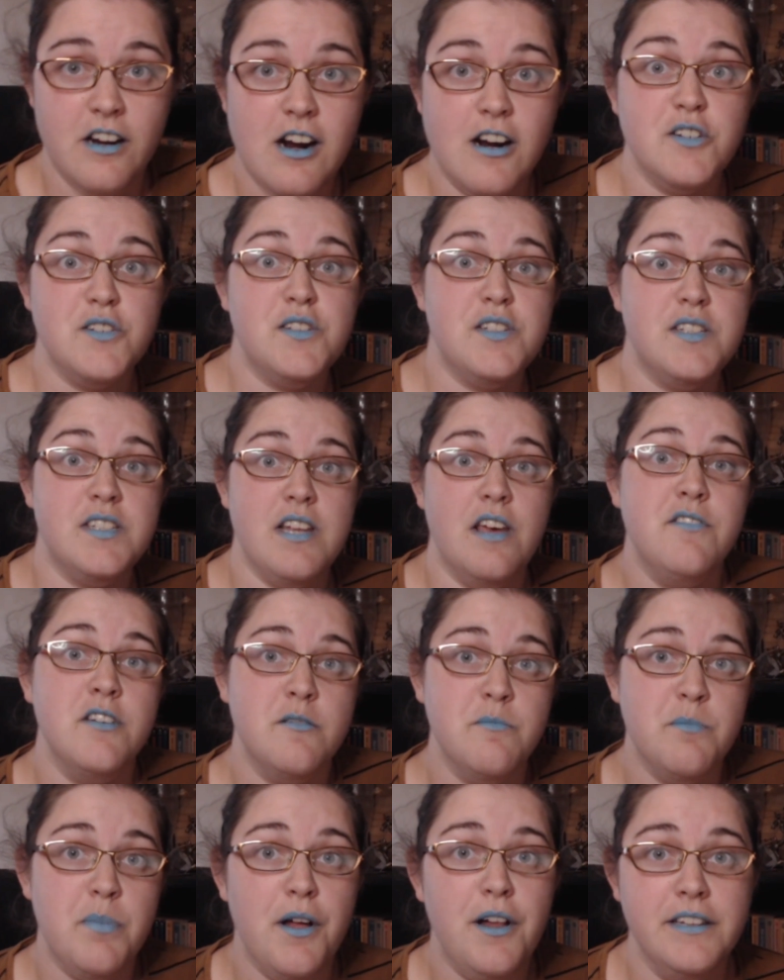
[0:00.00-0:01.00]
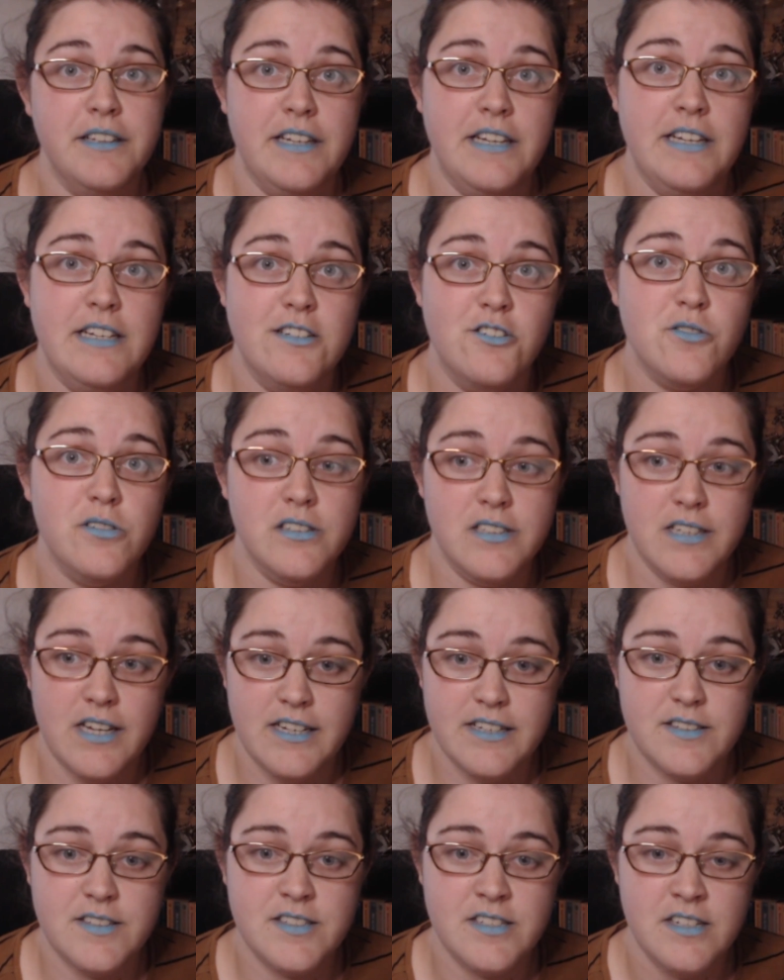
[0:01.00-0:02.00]
are 7 polyhedral
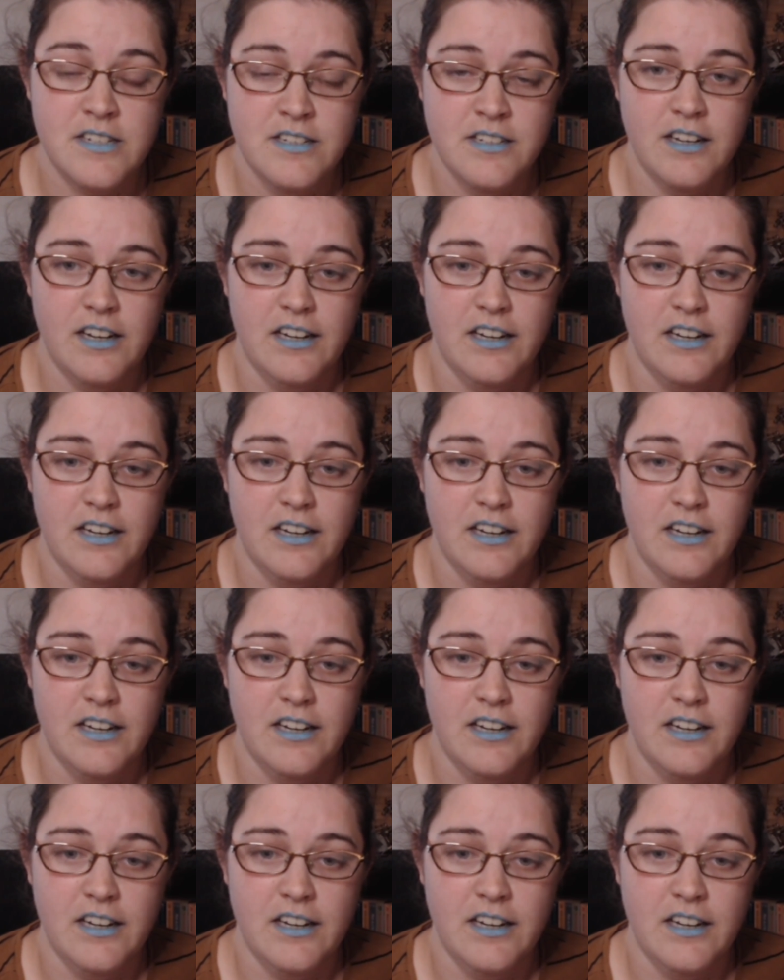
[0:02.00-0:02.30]
dice,